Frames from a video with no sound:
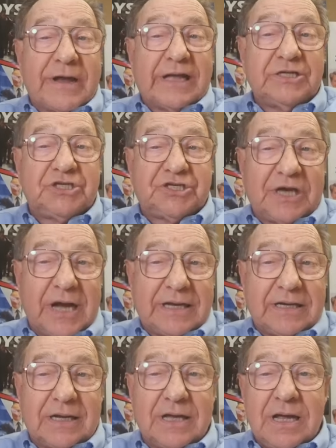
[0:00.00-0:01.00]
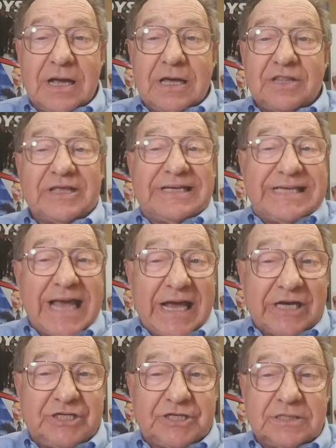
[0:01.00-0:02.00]
against China, the
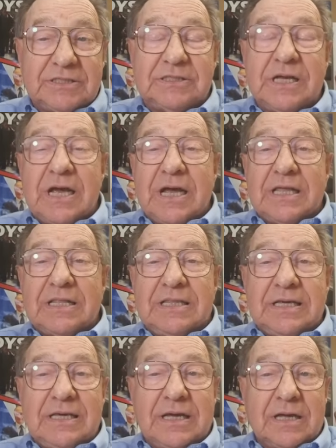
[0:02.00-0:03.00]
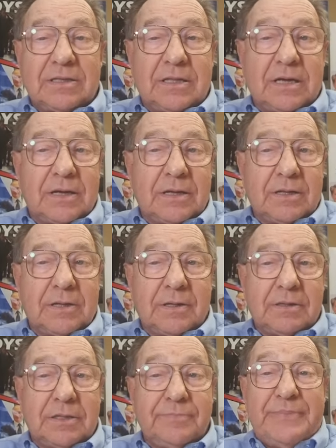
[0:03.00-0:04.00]
sanctions, the
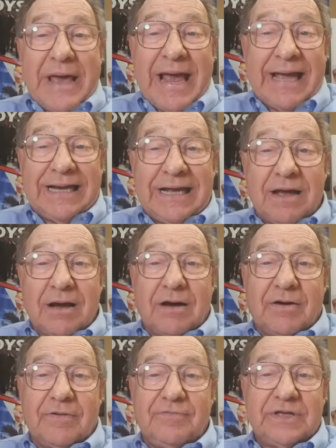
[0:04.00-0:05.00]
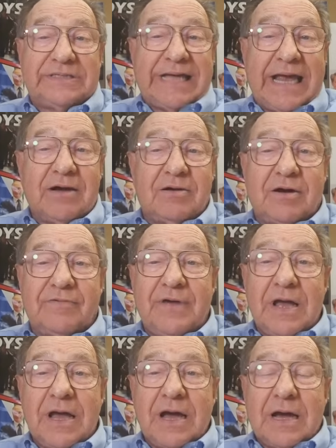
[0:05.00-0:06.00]
banning of the
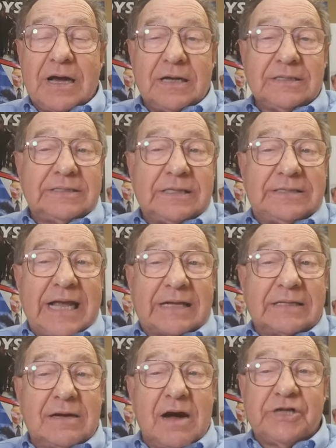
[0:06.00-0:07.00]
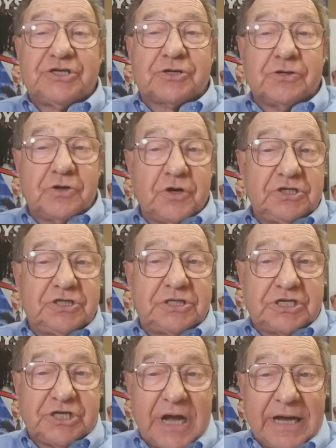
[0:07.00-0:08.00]
sale of technological goods
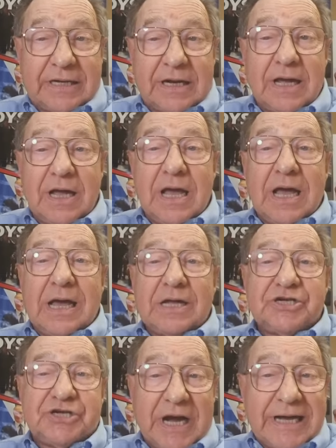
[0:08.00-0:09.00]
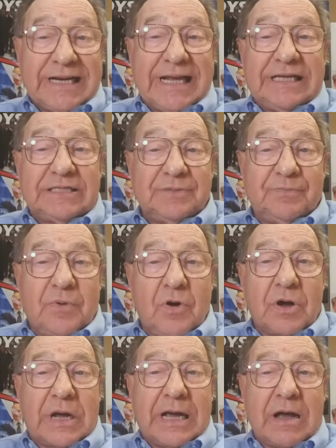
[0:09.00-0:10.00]
to China, China is
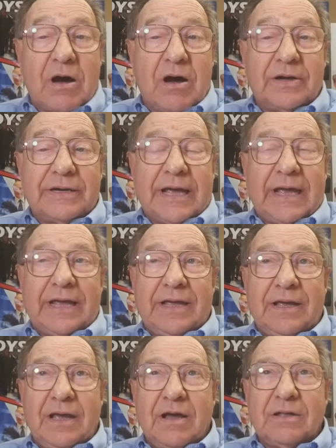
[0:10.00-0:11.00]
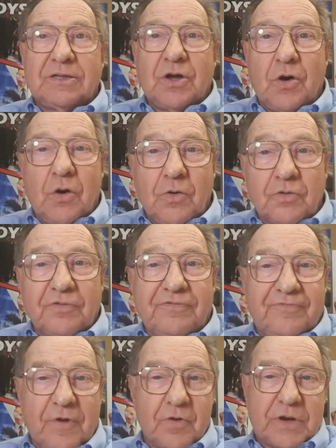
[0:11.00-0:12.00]
embarking on a total
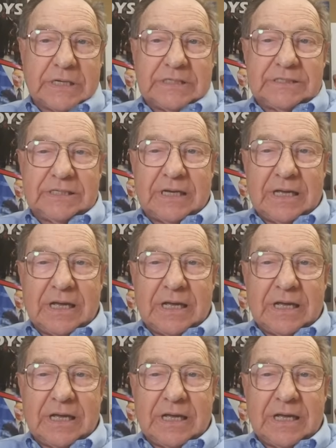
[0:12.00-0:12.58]
focus,